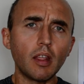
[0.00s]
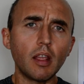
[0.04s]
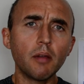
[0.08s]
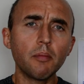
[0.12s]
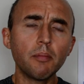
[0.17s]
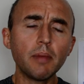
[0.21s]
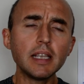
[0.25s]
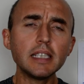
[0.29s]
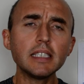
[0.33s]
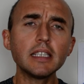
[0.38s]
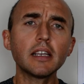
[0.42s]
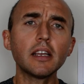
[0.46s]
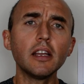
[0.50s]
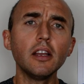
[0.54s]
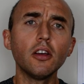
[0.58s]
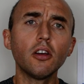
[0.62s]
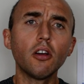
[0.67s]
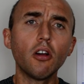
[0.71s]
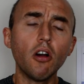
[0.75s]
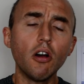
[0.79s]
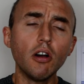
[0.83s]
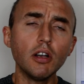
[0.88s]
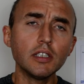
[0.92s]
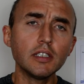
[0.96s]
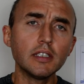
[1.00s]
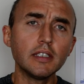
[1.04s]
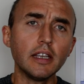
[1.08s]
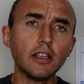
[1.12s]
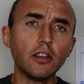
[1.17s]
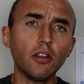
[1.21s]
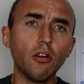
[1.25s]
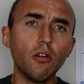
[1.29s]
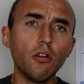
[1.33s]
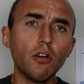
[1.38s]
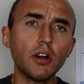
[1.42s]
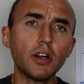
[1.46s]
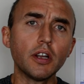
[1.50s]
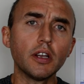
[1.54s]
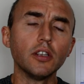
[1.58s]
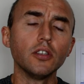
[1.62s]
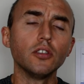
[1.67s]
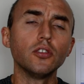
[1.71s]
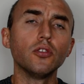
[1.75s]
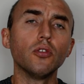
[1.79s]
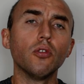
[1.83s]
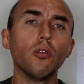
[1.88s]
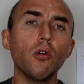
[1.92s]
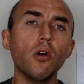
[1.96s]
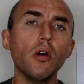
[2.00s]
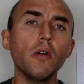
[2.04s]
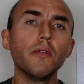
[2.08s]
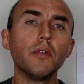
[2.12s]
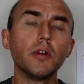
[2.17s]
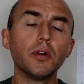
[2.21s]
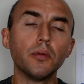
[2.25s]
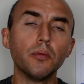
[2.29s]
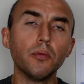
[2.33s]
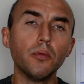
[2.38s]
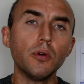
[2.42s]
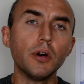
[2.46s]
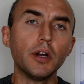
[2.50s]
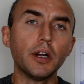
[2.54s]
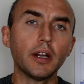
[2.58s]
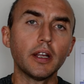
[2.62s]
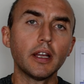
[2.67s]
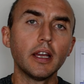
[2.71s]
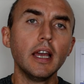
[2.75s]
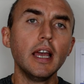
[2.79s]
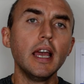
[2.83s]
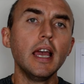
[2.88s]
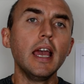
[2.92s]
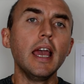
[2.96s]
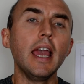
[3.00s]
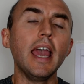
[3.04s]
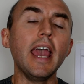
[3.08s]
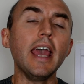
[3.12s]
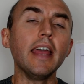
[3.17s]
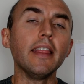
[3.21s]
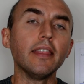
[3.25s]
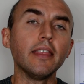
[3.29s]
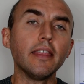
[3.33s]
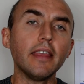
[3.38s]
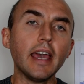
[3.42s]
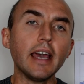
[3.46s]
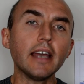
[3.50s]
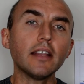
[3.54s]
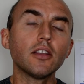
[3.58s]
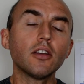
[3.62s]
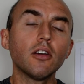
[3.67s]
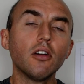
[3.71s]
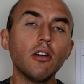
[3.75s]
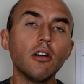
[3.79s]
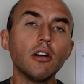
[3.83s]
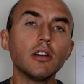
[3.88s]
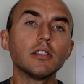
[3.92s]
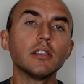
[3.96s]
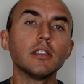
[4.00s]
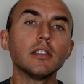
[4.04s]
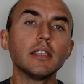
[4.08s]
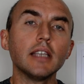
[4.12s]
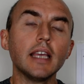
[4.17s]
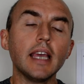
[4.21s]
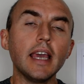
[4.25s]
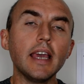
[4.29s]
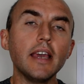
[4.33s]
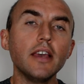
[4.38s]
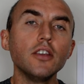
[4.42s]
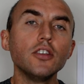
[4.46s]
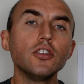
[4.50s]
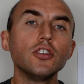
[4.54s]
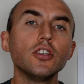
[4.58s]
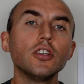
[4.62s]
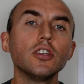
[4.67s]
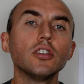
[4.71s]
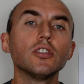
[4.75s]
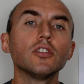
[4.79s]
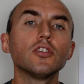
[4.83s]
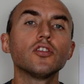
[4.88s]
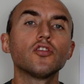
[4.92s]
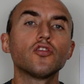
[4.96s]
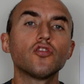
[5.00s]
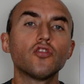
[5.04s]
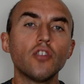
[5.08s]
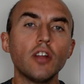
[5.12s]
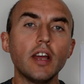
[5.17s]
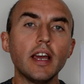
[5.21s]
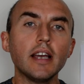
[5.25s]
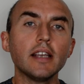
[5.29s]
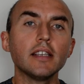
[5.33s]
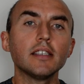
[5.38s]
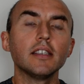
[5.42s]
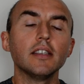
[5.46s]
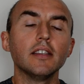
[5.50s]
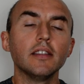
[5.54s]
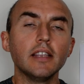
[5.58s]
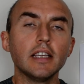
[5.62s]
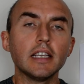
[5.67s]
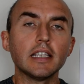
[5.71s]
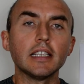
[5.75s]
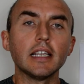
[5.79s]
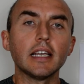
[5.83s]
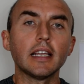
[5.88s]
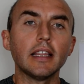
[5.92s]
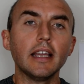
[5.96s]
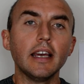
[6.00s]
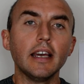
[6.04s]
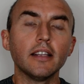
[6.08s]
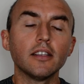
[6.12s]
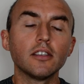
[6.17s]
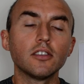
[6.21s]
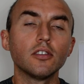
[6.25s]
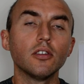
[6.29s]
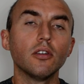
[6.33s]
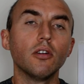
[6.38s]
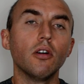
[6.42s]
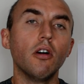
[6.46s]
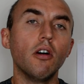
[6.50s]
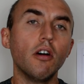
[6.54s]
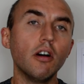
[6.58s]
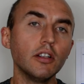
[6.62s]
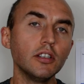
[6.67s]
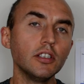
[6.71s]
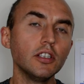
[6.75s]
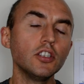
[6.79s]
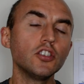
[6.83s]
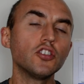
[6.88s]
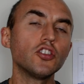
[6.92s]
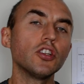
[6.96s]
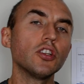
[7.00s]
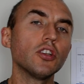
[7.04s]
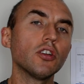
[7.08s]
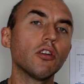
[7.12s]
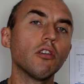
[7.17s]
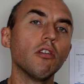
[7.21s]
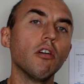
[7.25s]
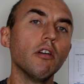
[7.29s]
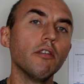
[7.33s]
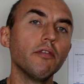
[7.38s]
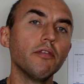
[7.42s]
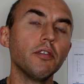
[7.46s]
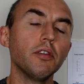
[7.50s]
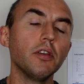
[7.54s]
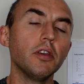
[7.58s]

basically cause that organ to overwork, and that causes aging, stress, and things like that. So only drink coffee